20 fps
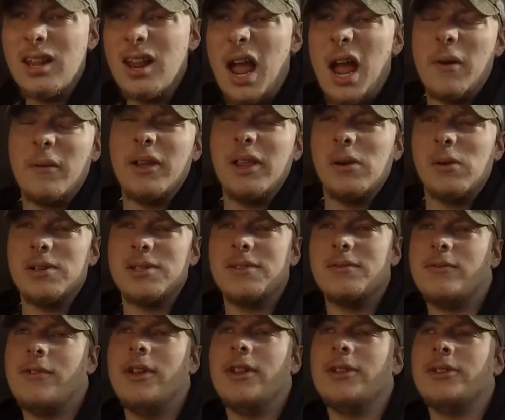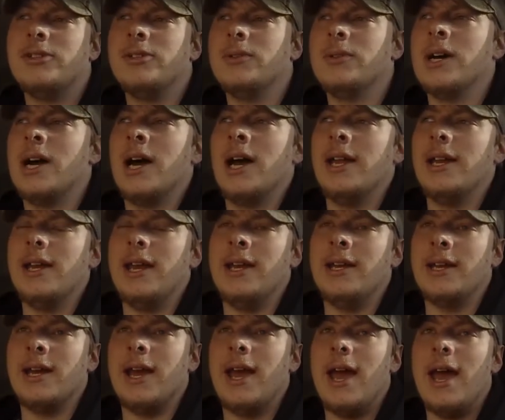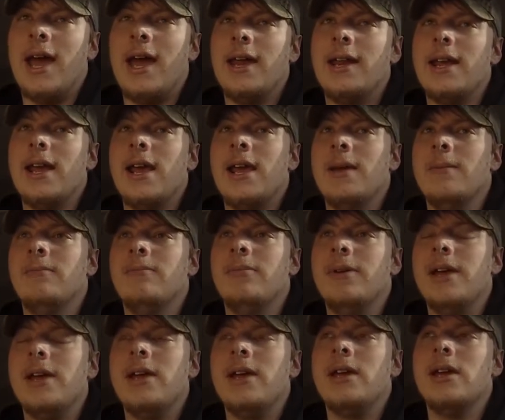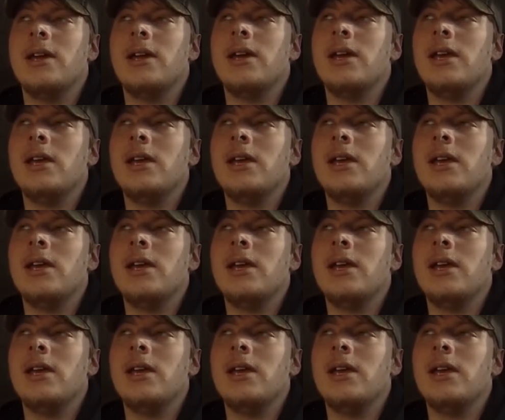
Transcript: I really wasn't feeling too hot, and I had a big,